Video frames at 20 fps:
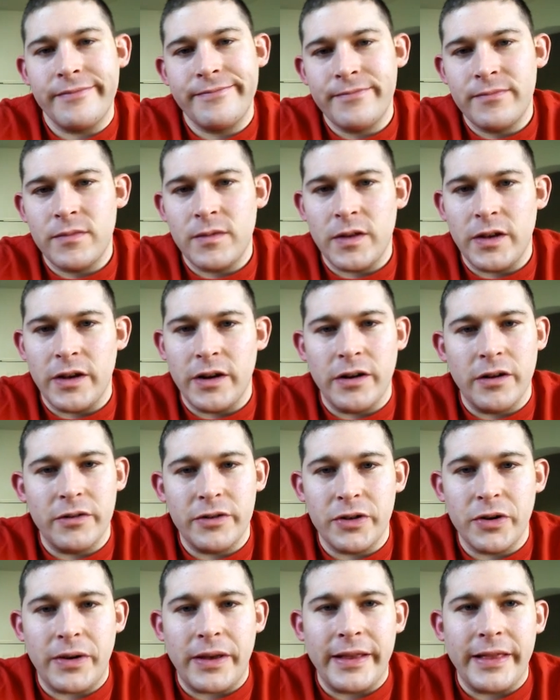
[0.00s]

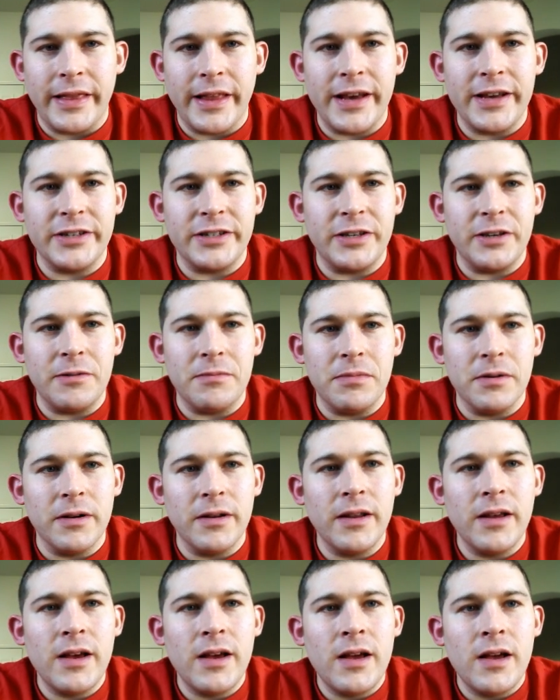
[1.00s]
lazy, but
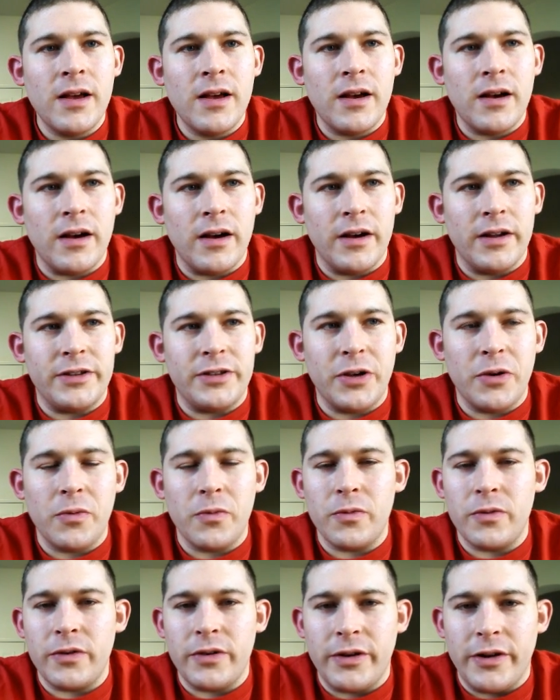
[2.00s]
don't, you
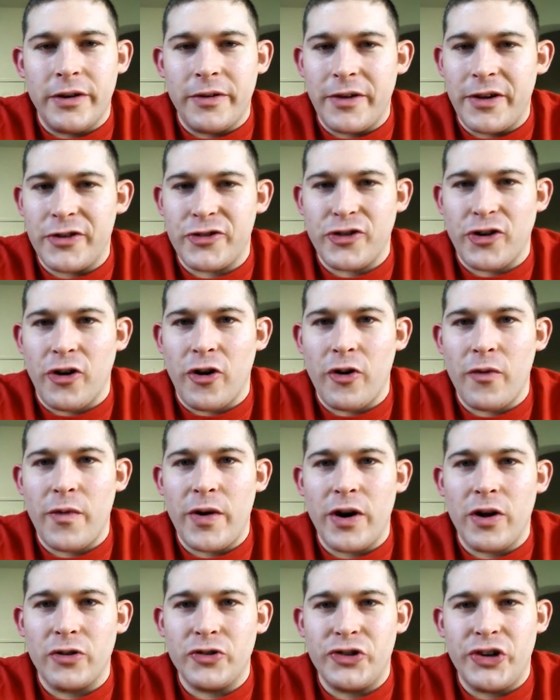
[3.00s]
know, get your heart rate all
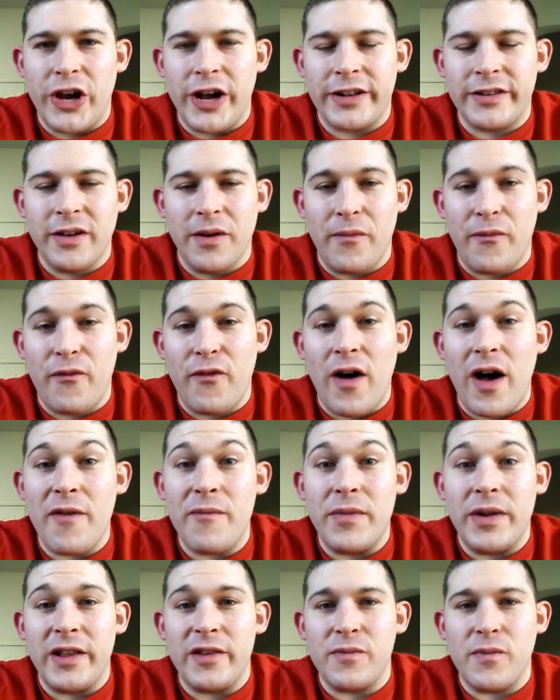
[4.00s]
jacked up 5 minutes
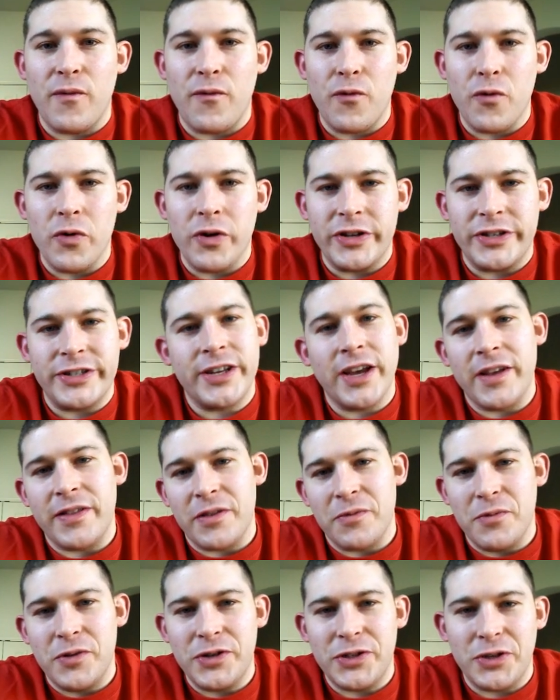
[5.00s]
before a set, so
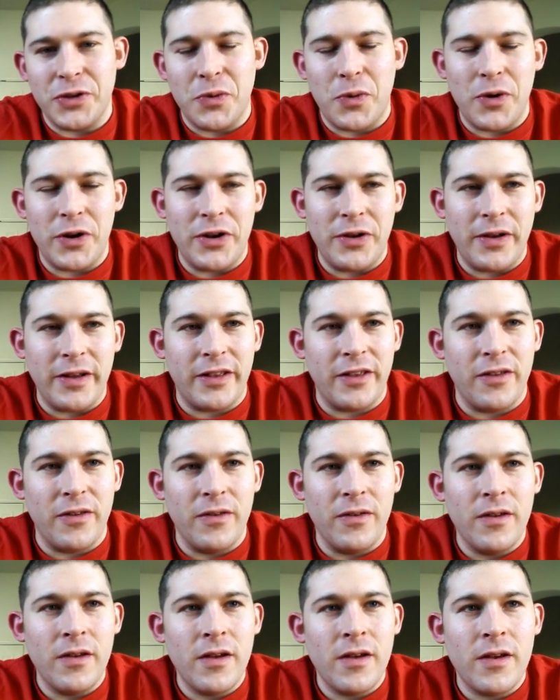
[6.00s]
when
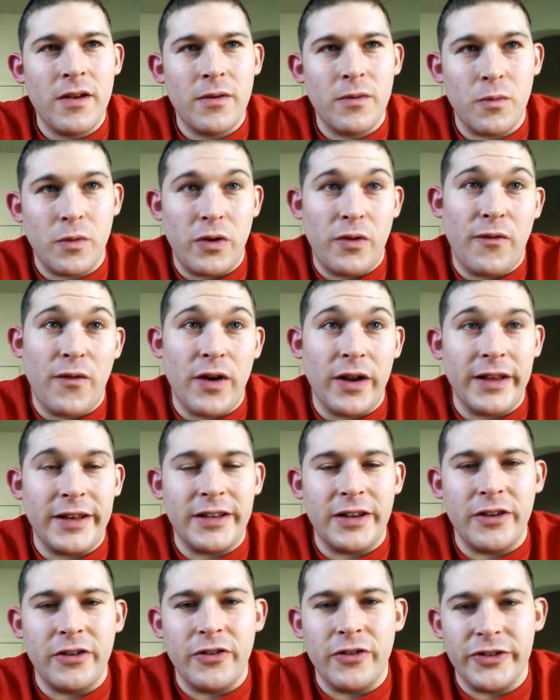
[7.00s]
you finally get to do your
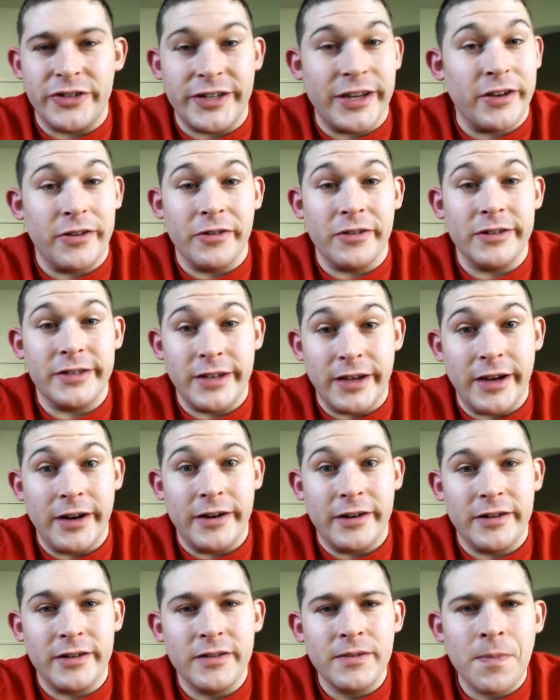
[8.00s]
set, you're all tired.
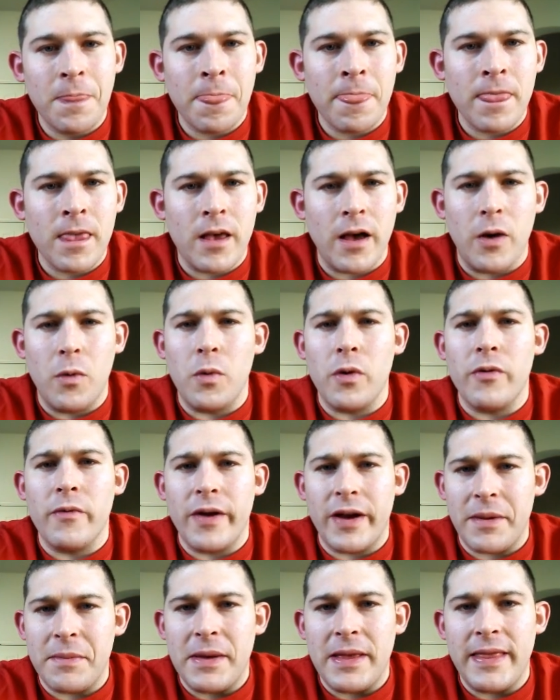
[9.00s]
I wouldn't recommend
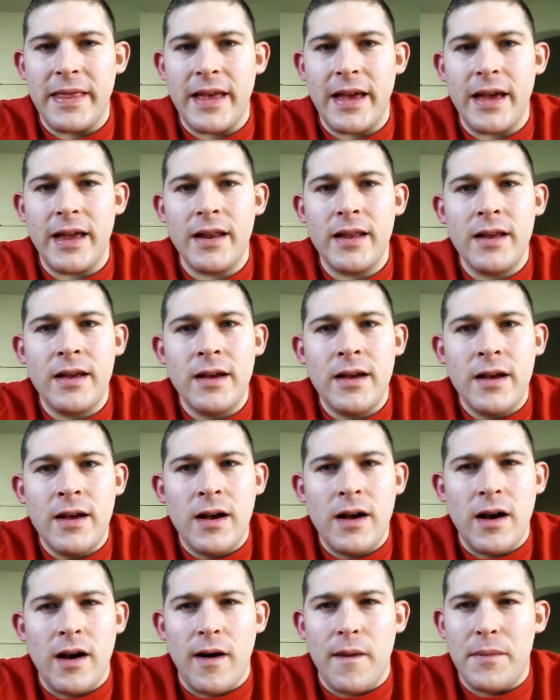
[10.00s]
that.
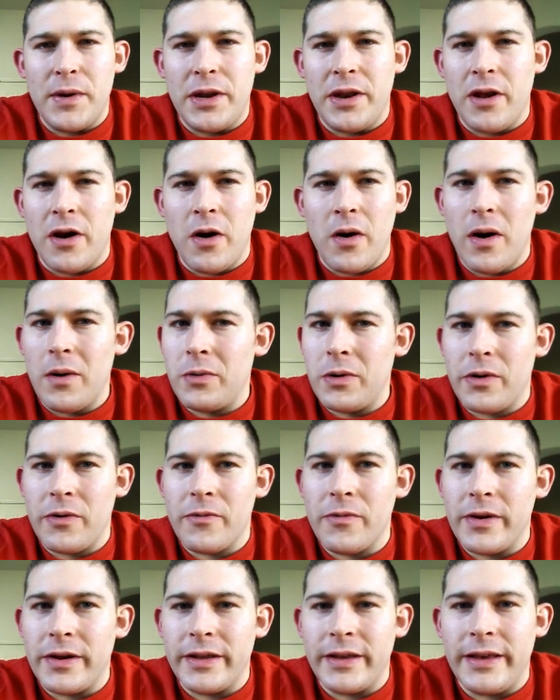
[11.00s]
But no, I wouldn't
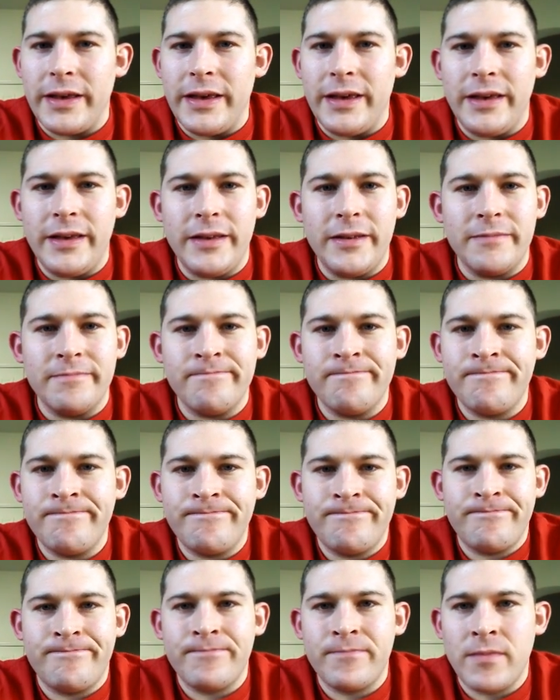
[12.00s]
really,
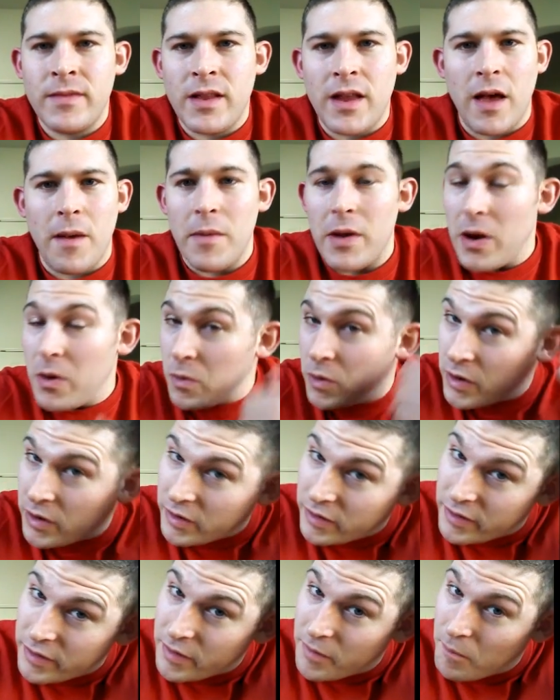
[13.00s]
I mean, I wouldn't
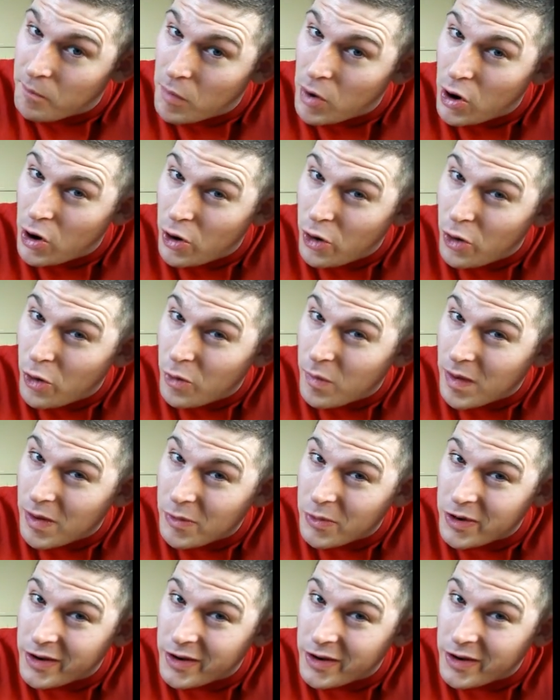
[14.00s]
mob, I wouldn't